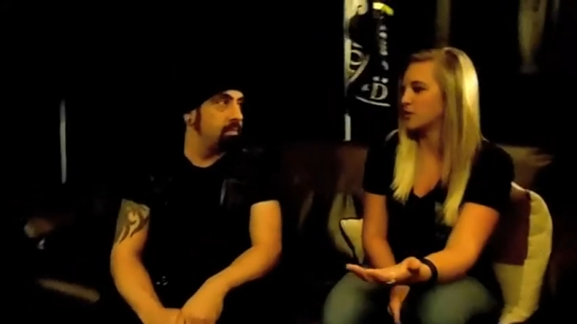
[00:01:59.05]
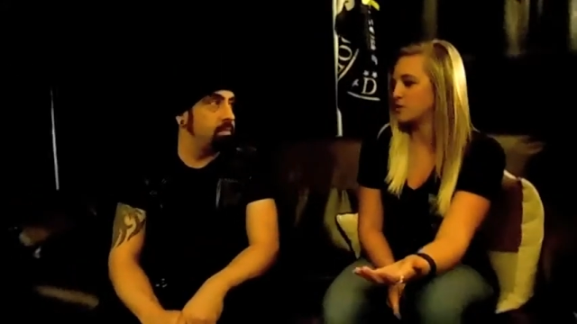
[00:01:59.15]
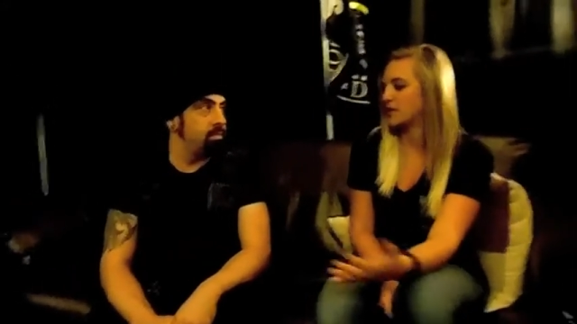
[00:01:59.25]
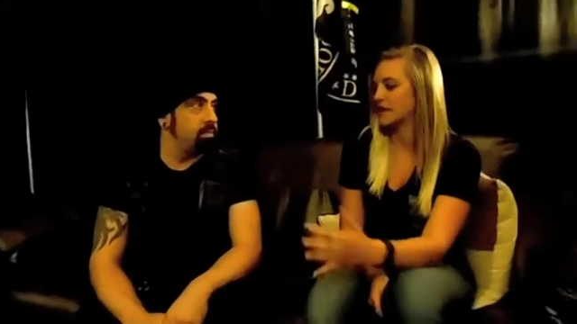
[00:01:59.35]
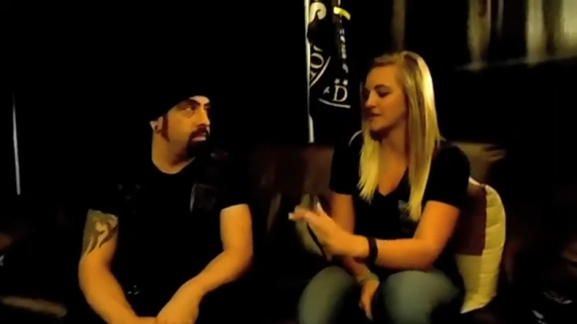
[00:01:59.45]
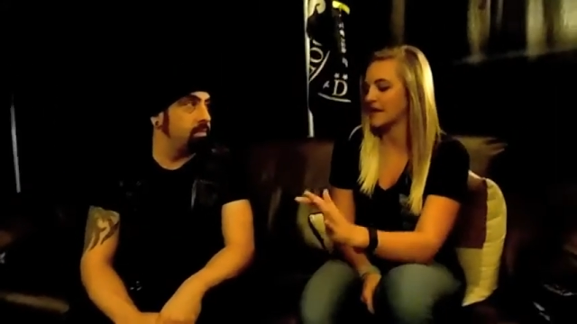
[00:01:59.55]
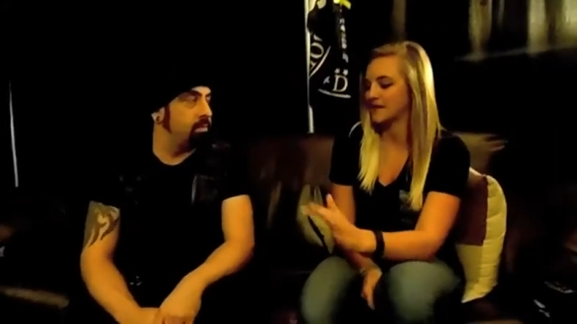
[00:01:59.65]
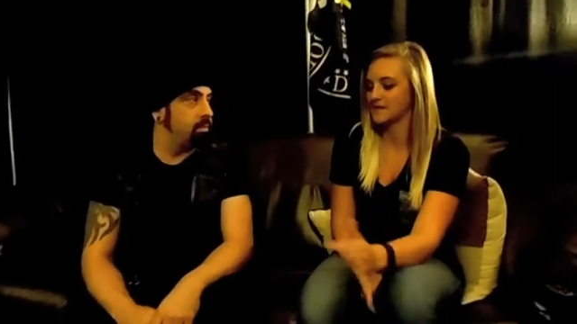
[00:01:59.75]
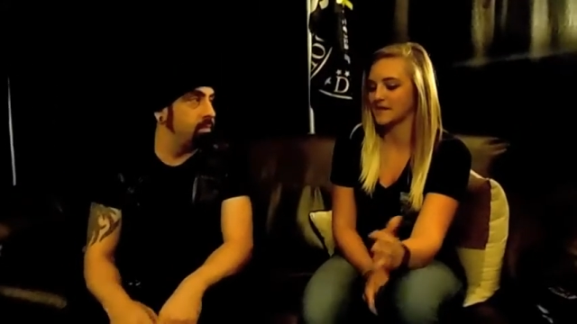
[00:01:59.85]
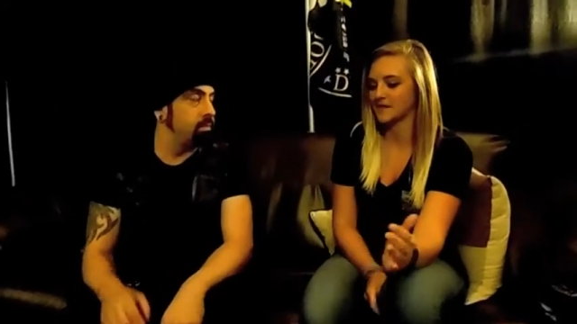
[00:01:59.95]
Speaker 1: show, do you guys kind
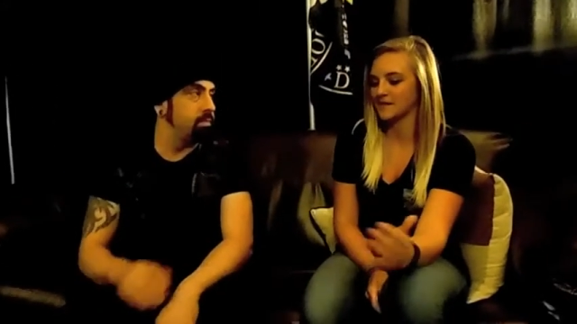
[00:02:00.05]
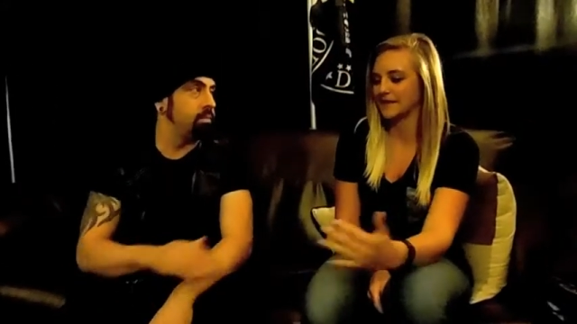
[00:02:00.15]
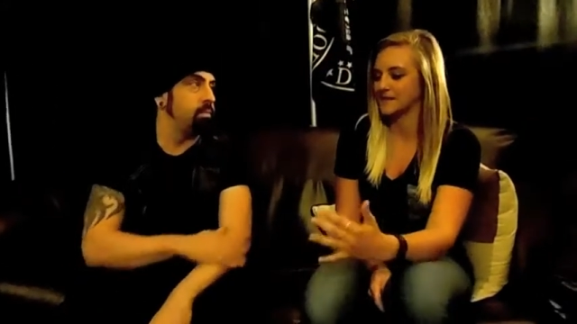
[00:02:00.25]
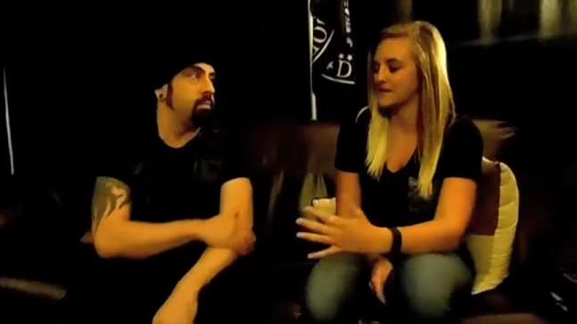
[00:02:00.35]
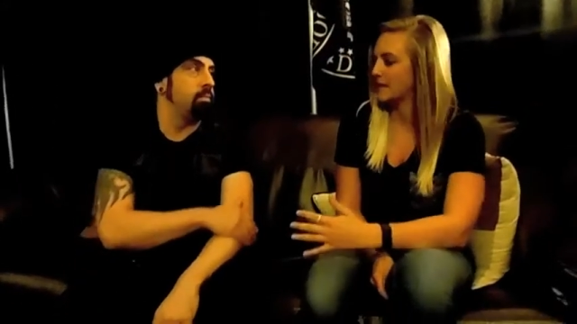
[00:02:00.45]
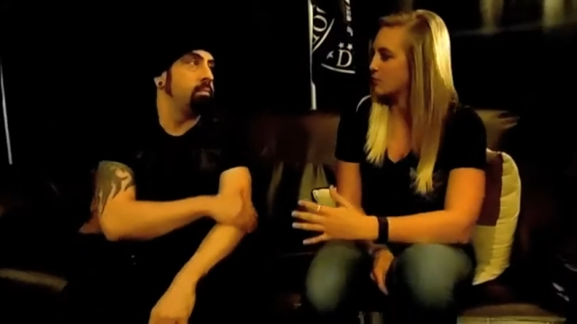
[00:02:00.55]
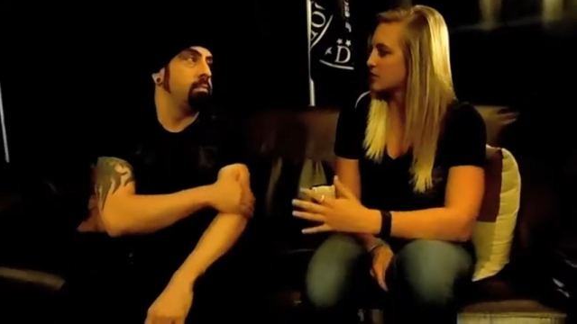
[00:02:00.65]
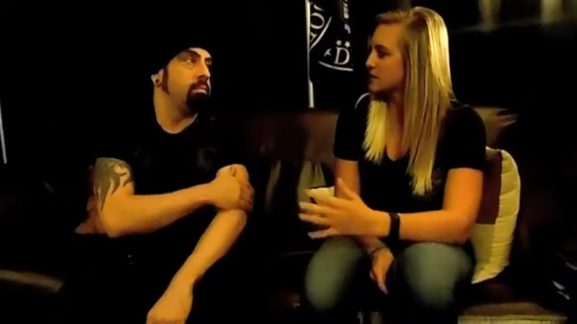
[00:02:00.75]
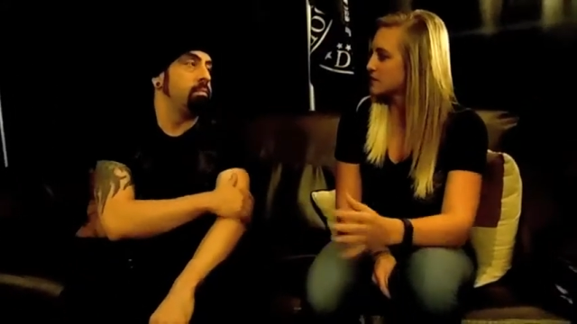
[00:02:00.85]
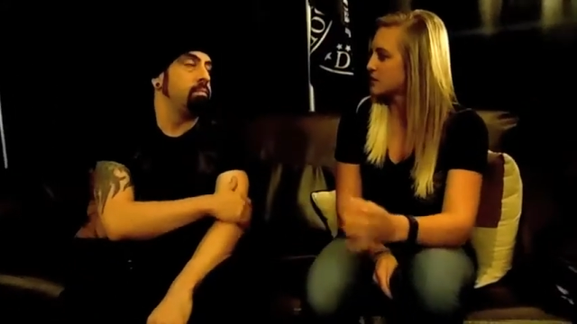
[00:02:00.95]
of stick to, like, the same
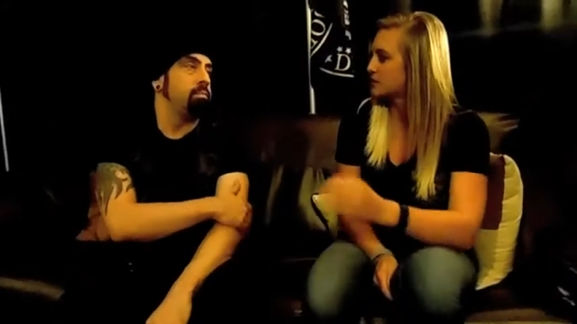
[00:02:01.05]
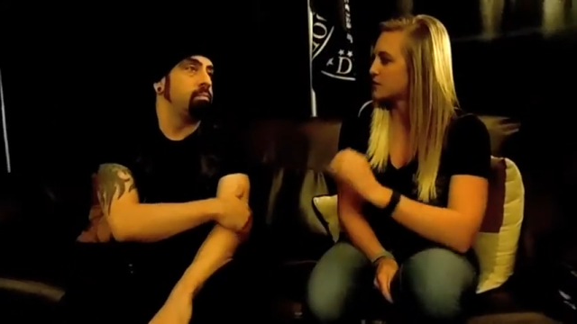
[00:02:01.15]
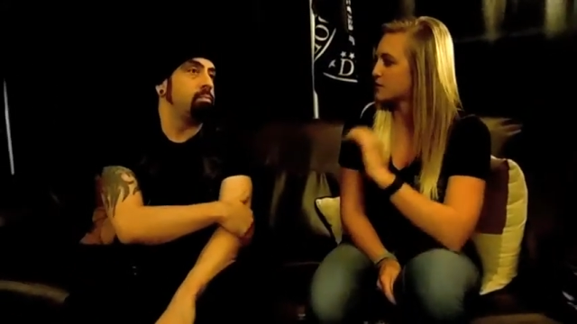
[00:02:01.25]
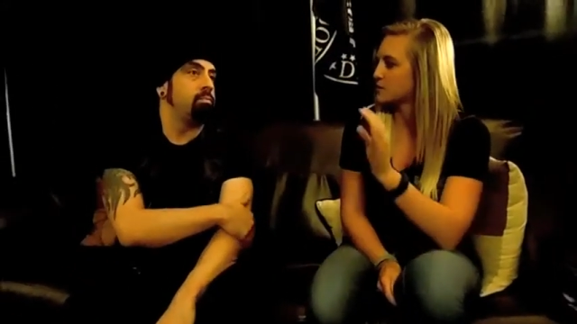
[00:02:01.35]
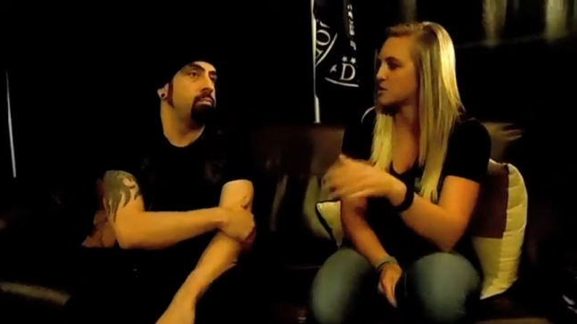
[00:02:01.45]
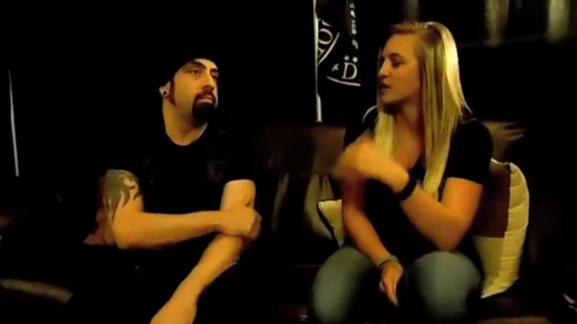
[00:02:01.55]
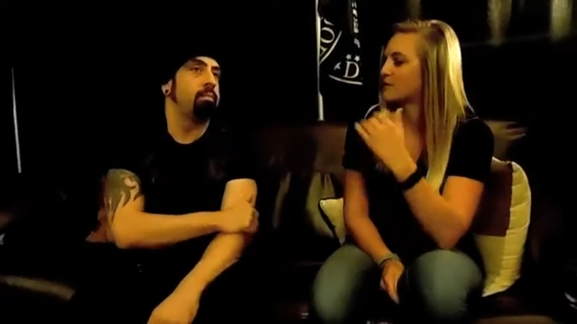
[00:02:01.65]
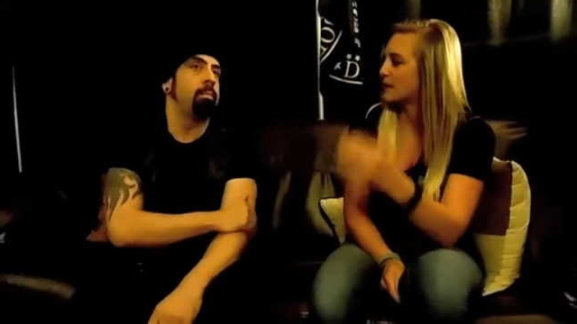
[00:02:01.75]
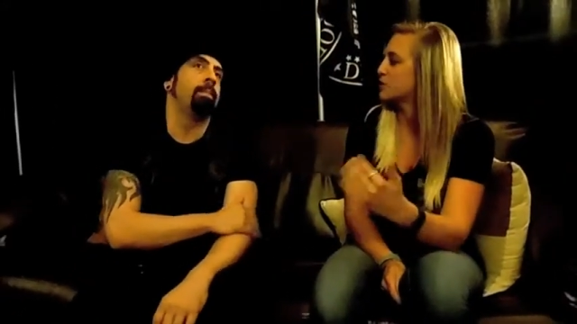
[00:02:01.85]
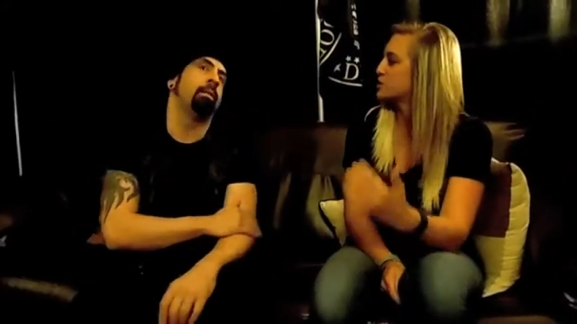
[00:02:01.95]
ones, or do you switch it up
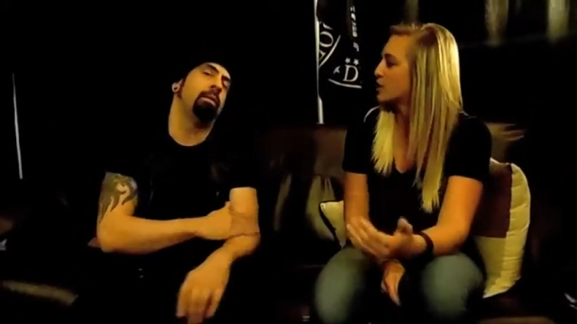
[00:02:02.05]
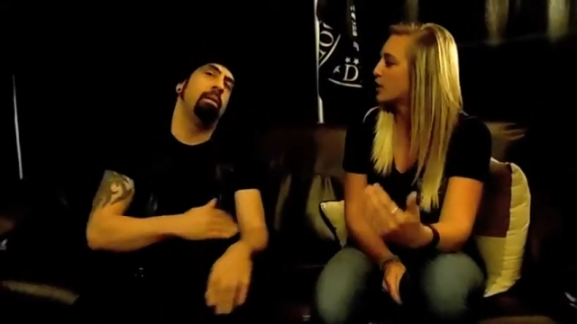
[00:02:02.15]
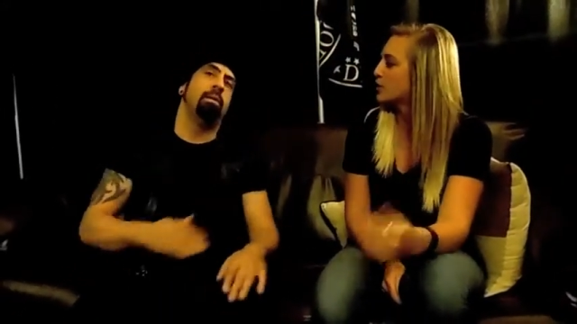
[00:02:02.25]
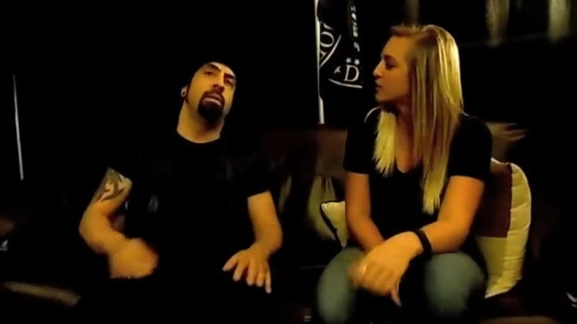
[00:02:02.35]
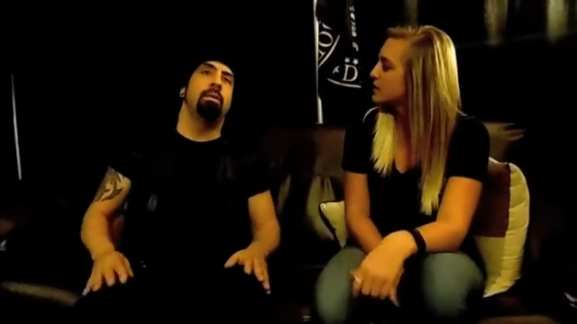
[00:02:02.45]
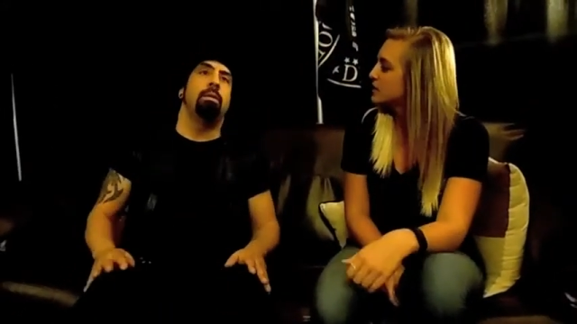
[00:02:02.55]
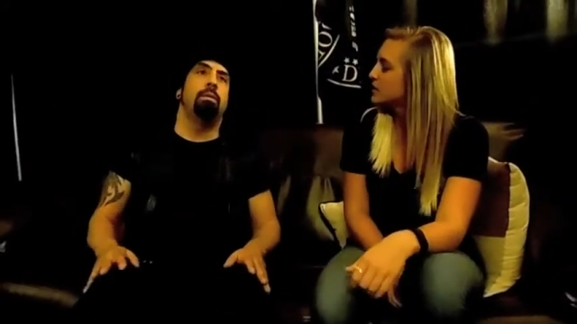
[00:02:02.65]
every show?